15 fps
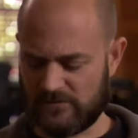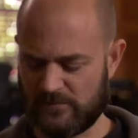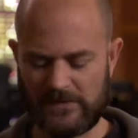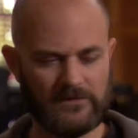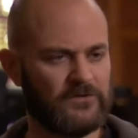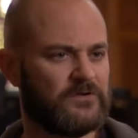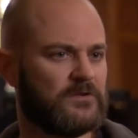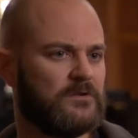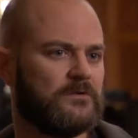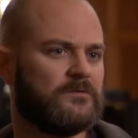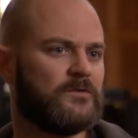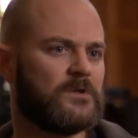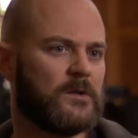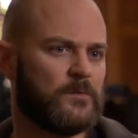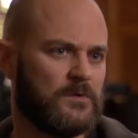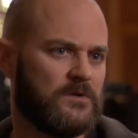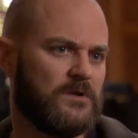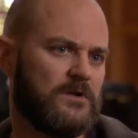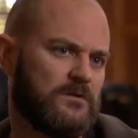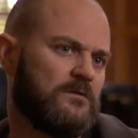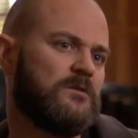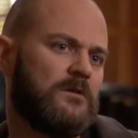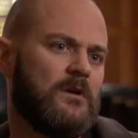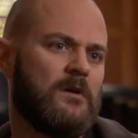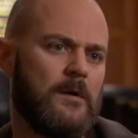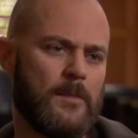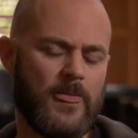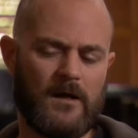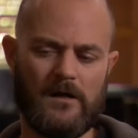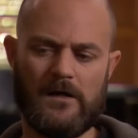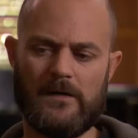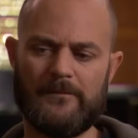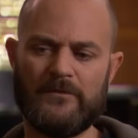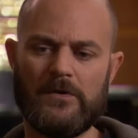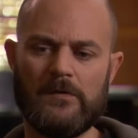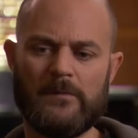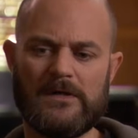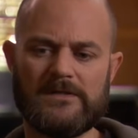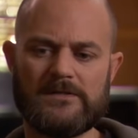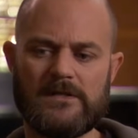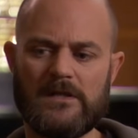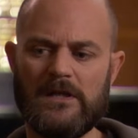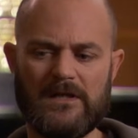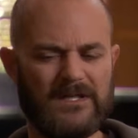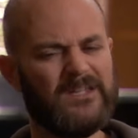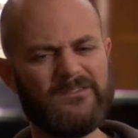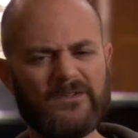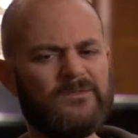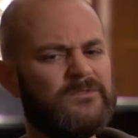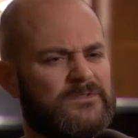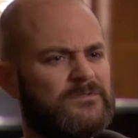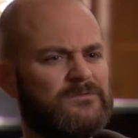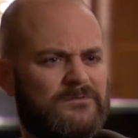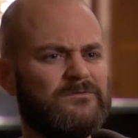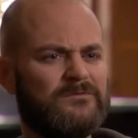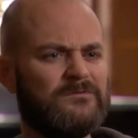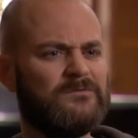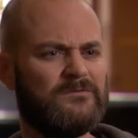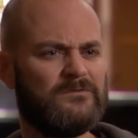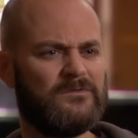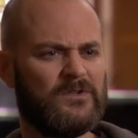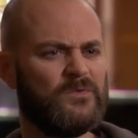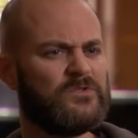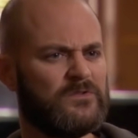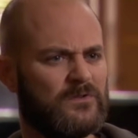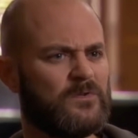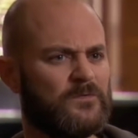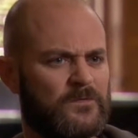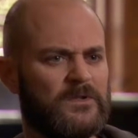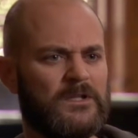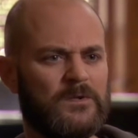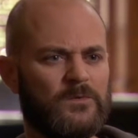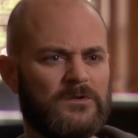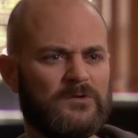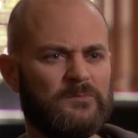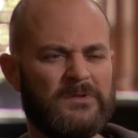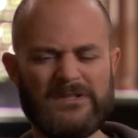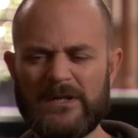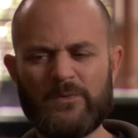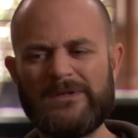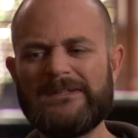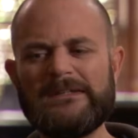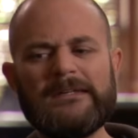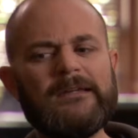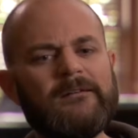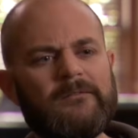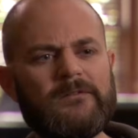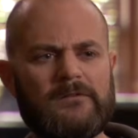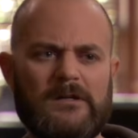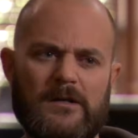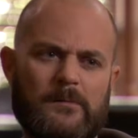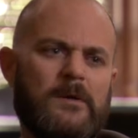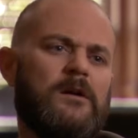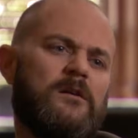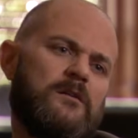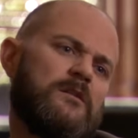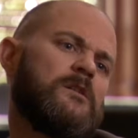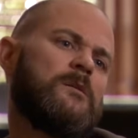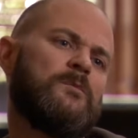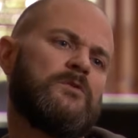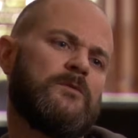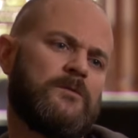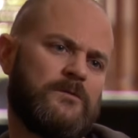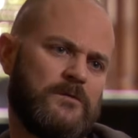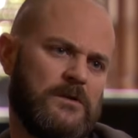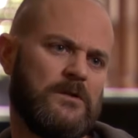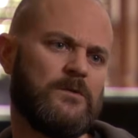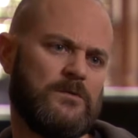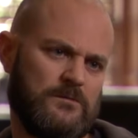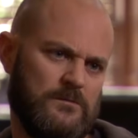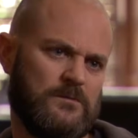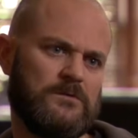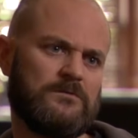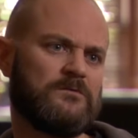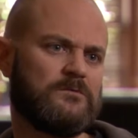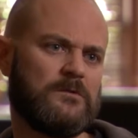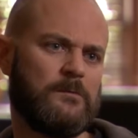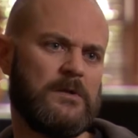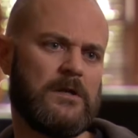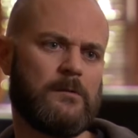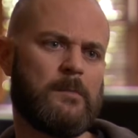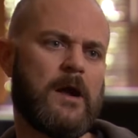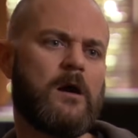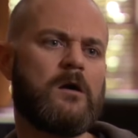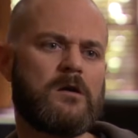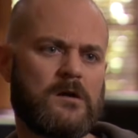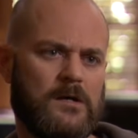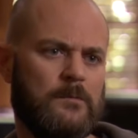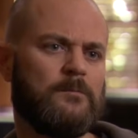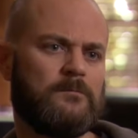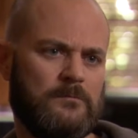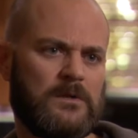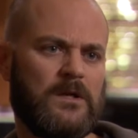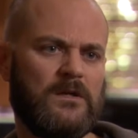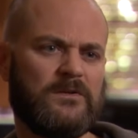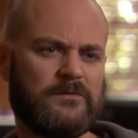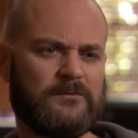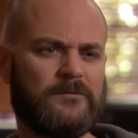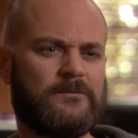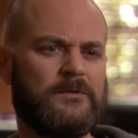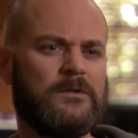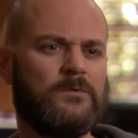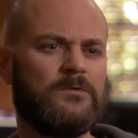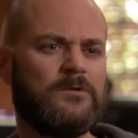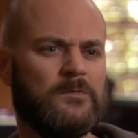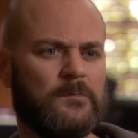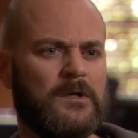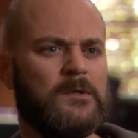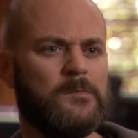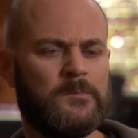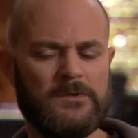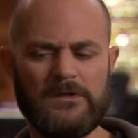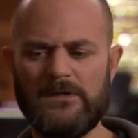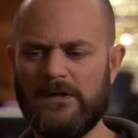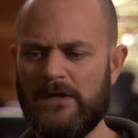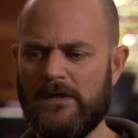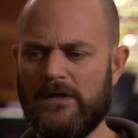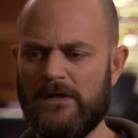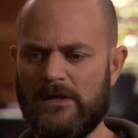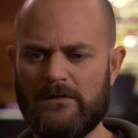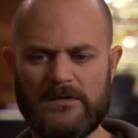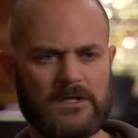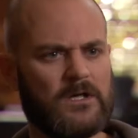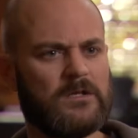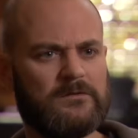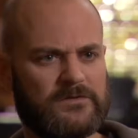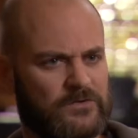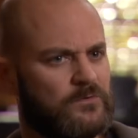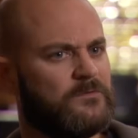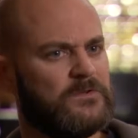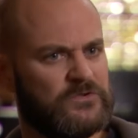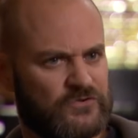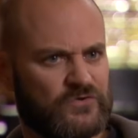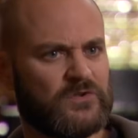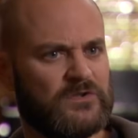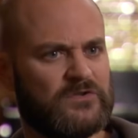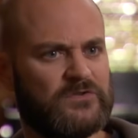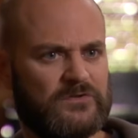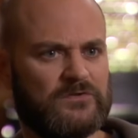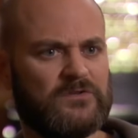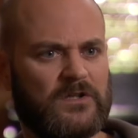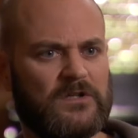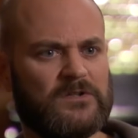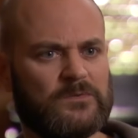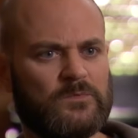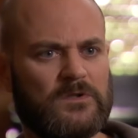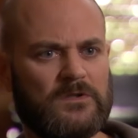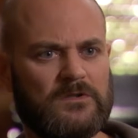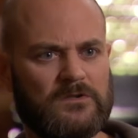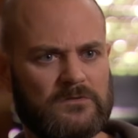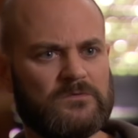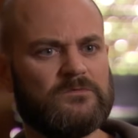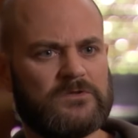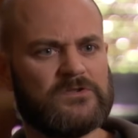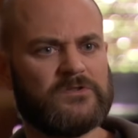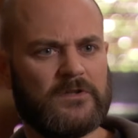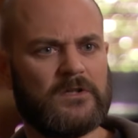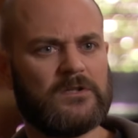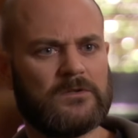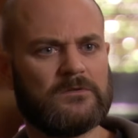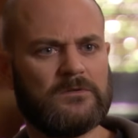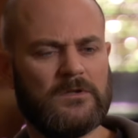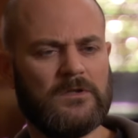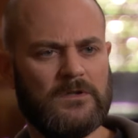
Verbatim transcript: or bouncing your foot up and down. You might say, yeah, those are not freely willed, but they were never our paradigms of free will. I mean, our paradigm case of free will might be the kind of Sophie's choice case where you're deciding